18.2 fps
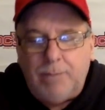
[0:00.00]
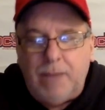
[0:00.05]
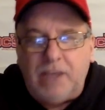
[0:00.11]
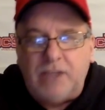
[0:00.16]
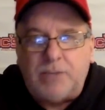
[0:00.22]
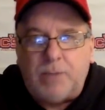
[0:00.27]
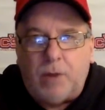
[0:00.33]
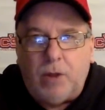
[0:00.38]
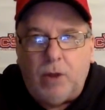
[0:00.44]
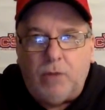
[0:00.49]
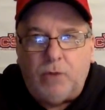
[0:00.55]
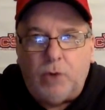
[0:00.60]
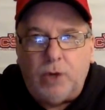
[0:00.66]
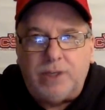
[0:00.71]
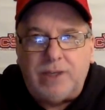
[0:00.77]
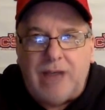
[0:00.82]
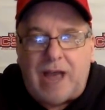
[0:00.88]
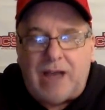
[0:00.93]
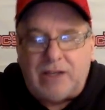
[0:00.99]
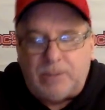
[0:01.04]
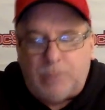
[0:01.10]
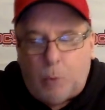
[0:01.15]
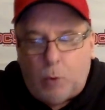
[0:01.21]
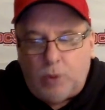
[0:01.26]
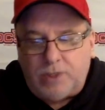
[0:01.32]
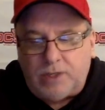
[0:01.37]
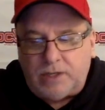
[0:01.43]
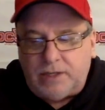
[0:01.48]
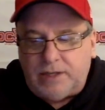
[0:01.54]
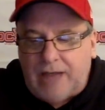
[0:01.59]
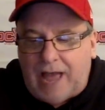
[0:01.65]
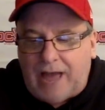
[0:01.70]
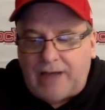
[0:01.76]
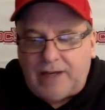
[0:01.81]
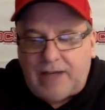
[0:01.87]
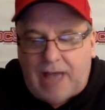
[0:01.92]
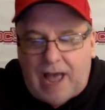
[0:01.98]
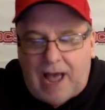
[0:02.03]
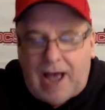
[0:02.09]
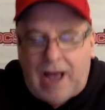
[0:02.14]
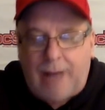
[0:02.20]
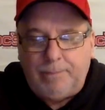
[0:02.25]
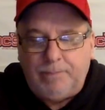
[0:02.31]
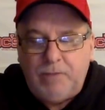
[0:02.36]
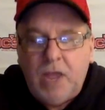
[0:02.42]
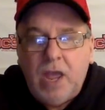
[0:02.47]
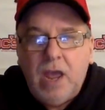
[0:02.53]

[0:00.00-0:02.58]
baseball over at DocSports.com.